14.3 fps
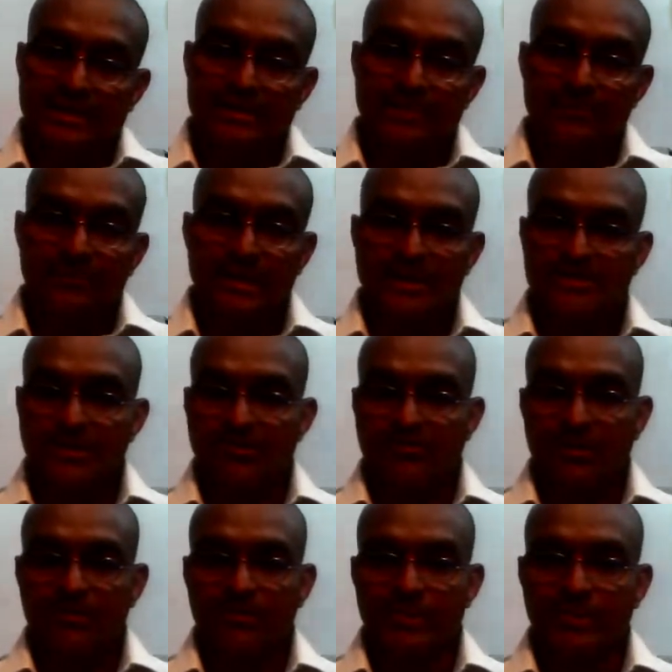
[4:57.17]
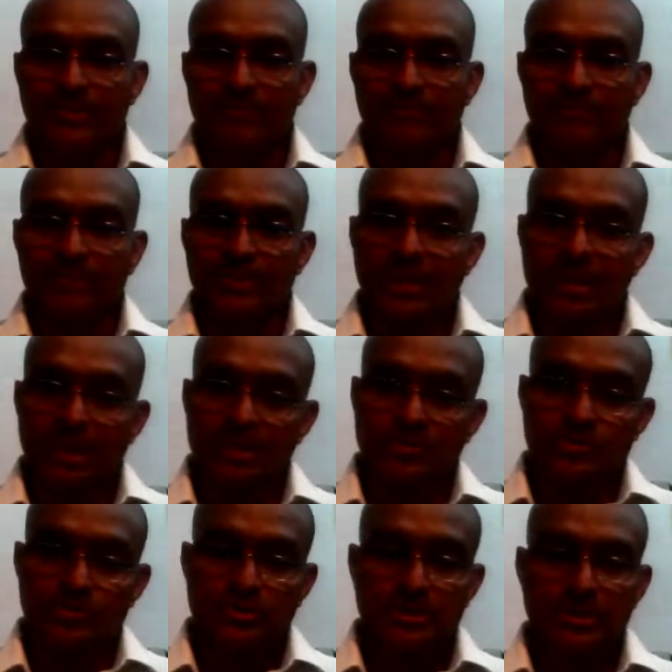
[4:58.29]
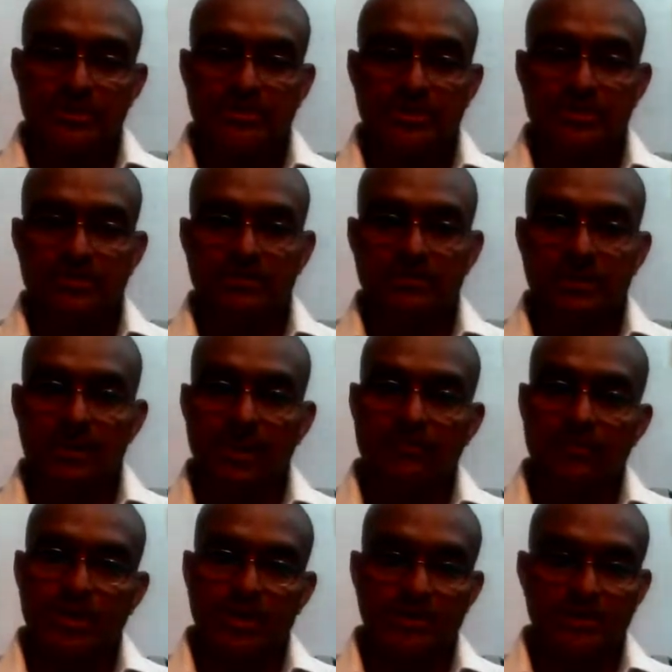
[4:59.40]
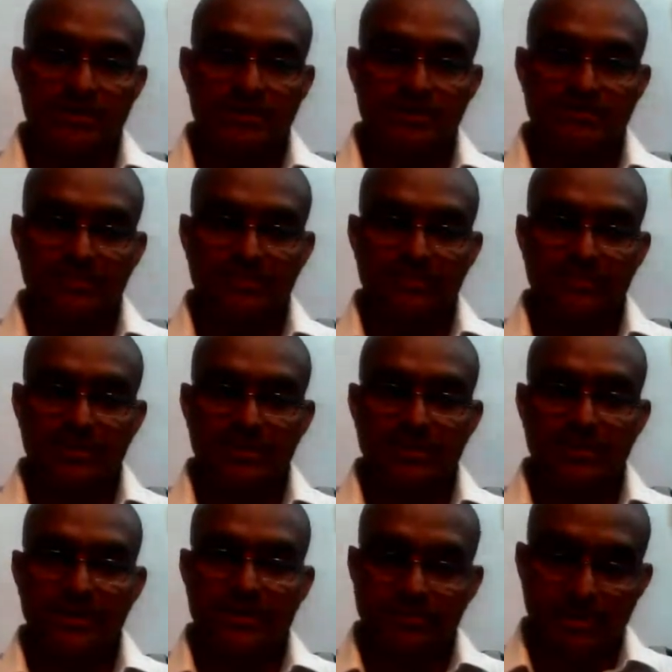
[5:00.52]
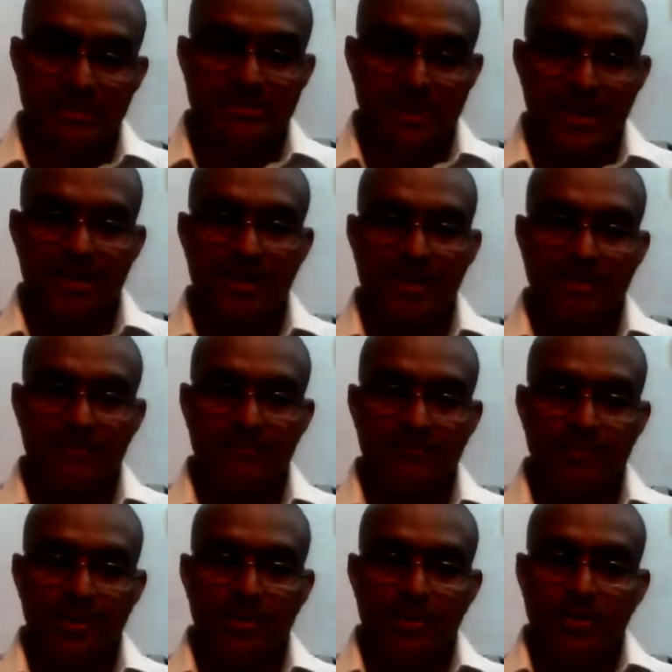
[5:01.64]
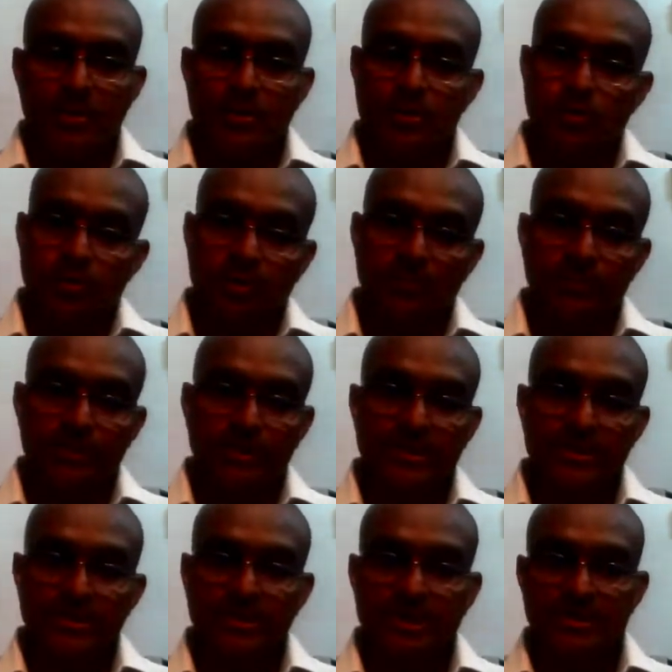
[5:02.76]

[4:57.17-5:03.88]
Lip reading: in the place of company, association or partnerships. It means again, no company